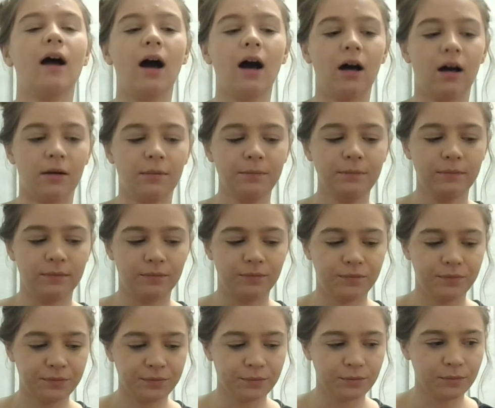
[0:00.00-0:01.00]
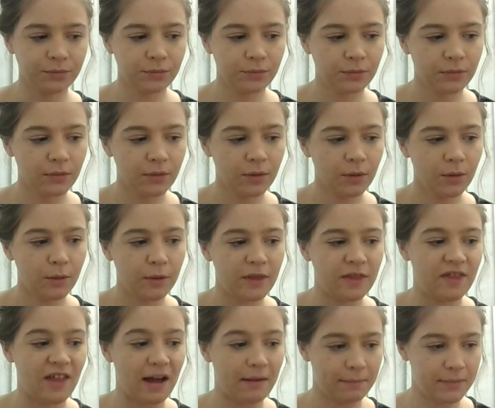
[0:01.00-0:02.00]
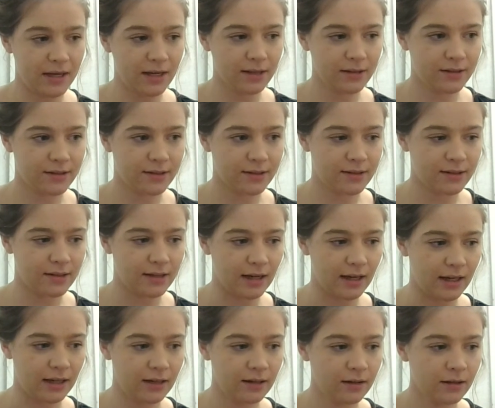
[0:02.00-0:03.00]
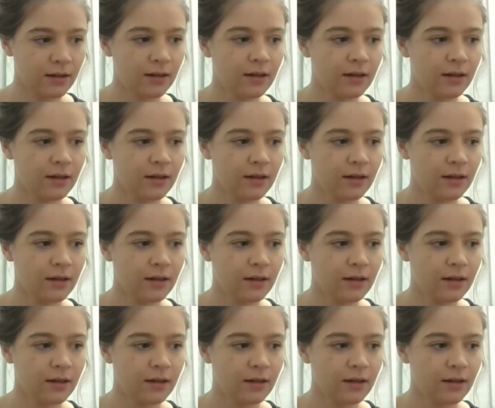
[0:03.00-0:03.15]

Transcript: Um, that being said,